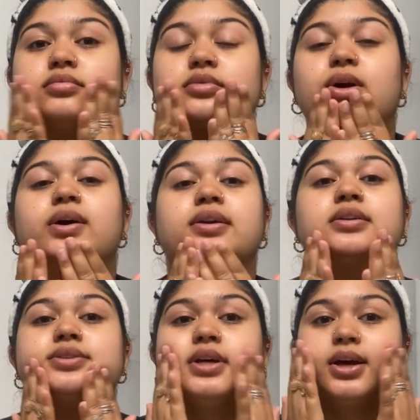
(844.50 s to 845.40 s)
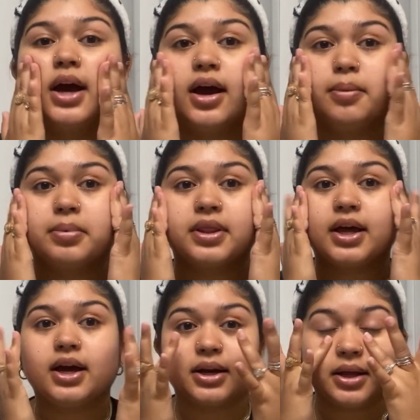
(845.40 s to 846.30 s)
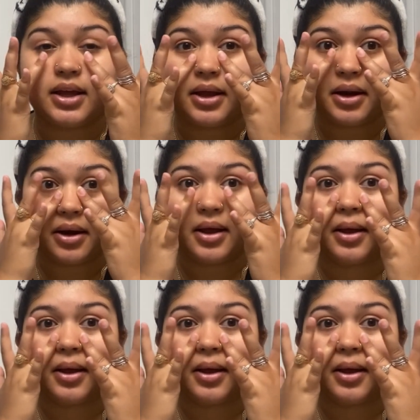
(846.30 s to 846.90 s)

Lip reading: Go ahead and tap that in.